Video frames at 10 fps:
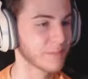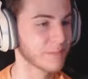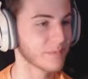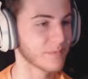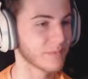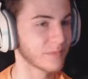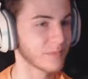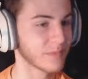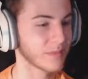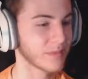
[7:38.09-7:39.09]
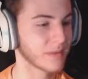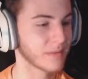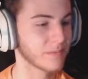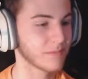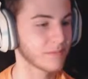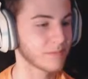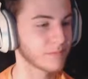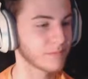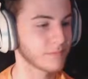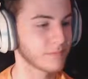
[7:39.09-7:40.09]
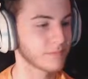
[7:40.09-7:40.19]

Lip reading: (no one is talking)